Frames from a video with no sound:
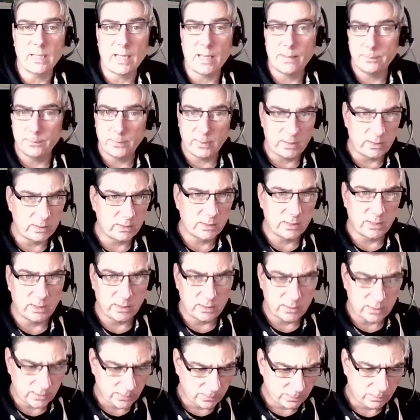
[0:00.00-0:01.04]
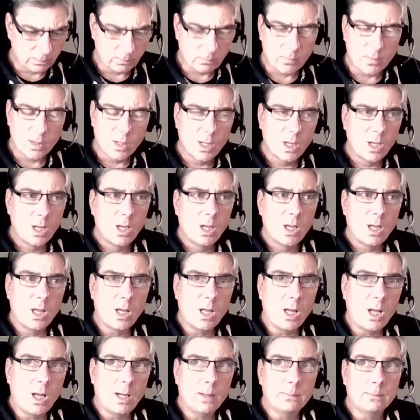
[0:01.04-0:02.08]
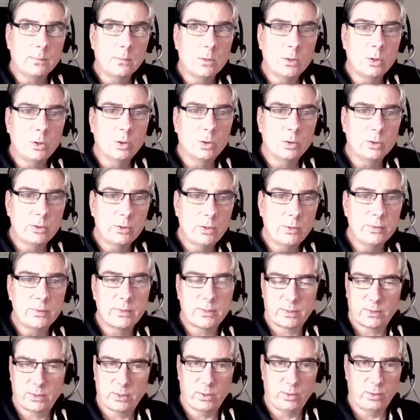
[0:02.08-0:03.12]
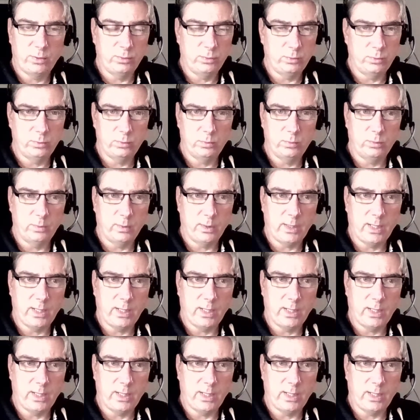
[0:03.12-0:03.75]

NPCs. You're used to